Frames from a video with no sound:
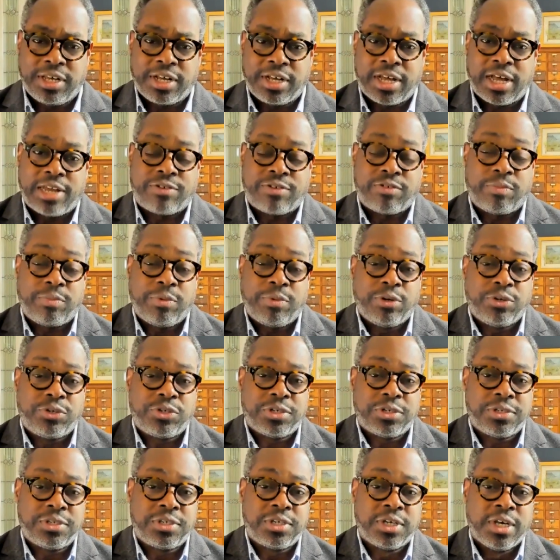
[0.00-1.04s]
and
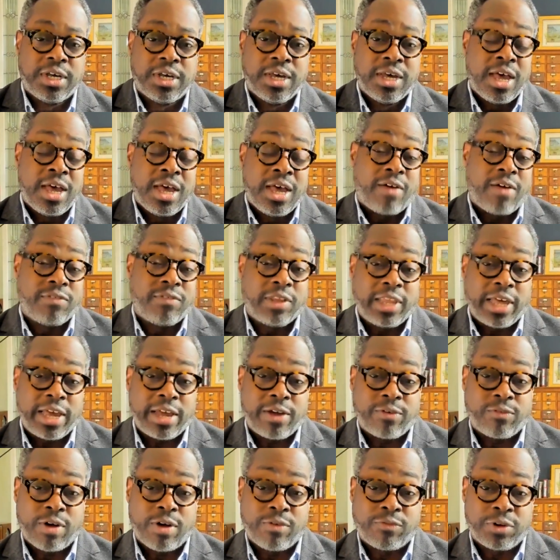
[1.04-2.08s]
contributions of the late
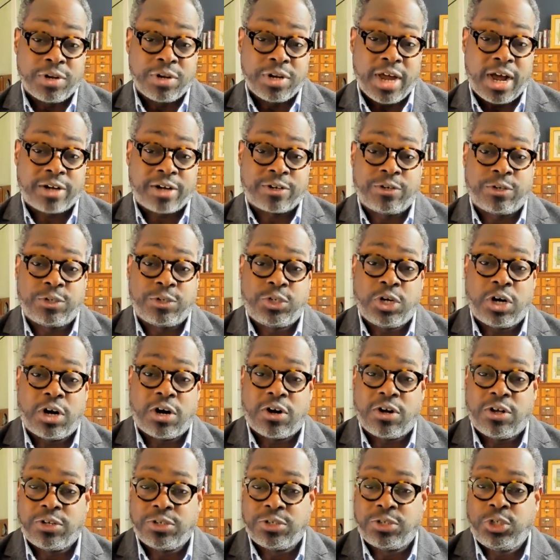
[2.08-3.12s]
Reverend Dr.
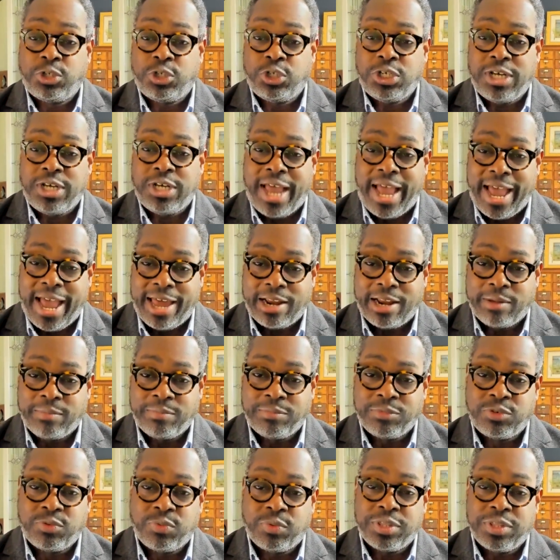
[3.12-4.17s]
Charles G.
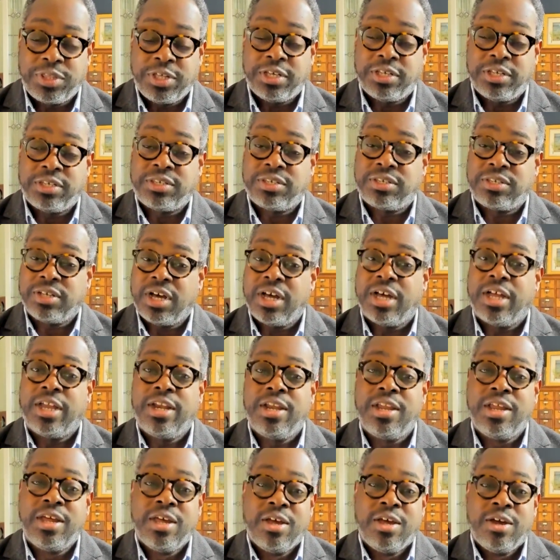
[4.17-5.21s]
Adams with his
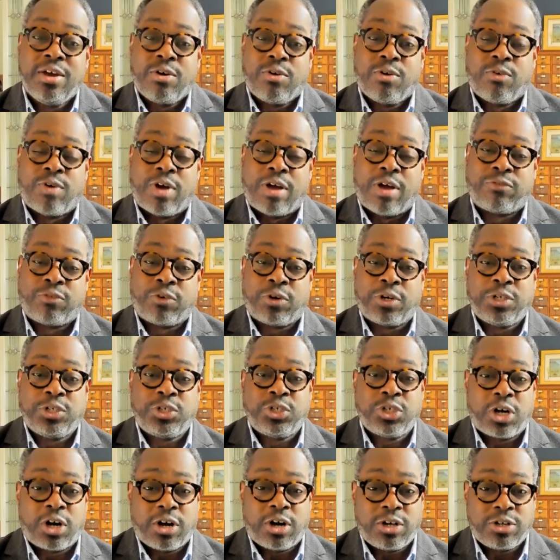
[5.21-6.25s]
son, Reverend
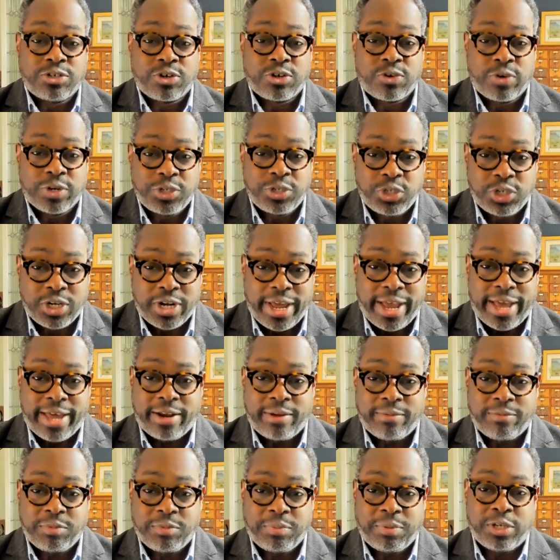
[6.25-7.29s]
Charles Christian
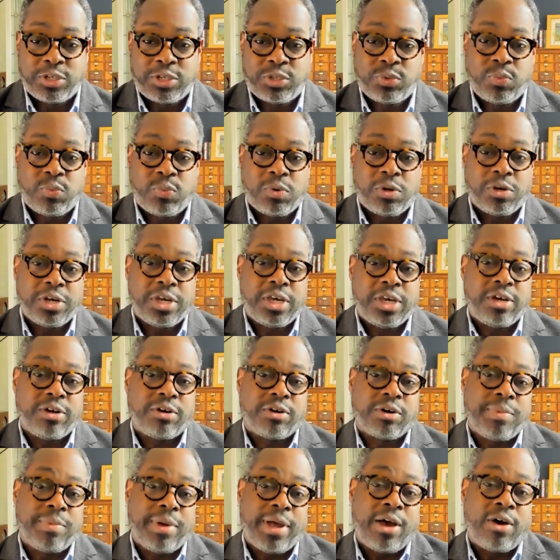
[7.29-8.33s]
Adams. Plus, we'll hear
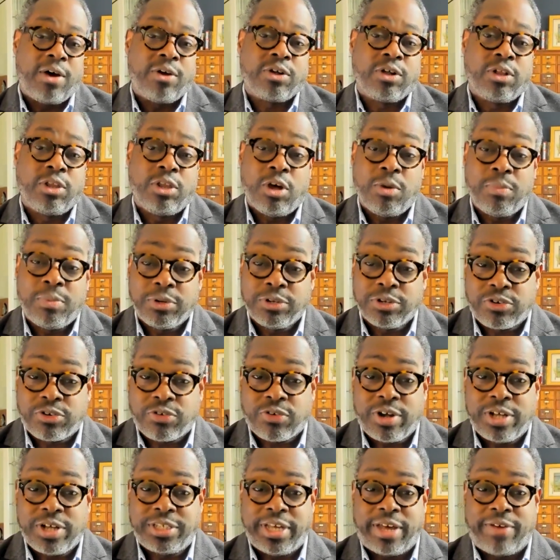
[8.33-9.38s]
about Global
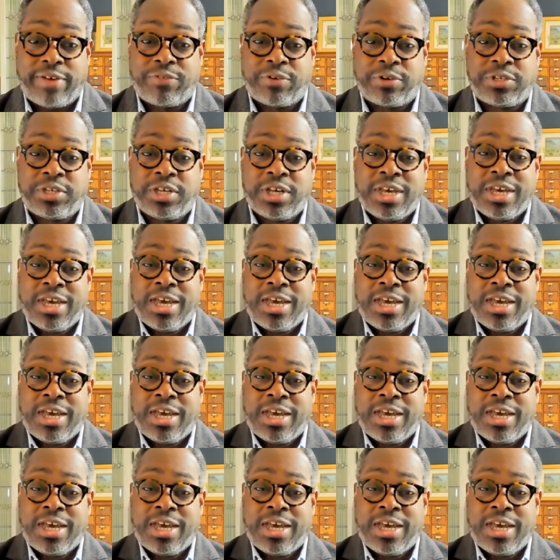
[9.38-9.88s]
Detroit's efforts